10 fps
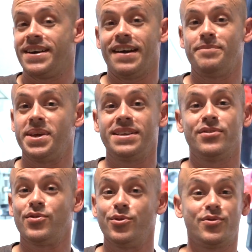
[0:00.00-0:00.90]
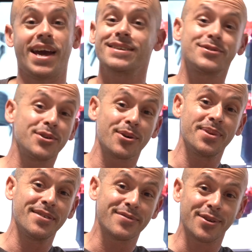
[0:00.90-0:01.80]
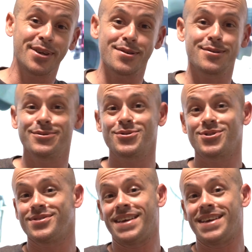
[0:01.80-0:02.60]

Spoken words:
I've been into taxidermy for years,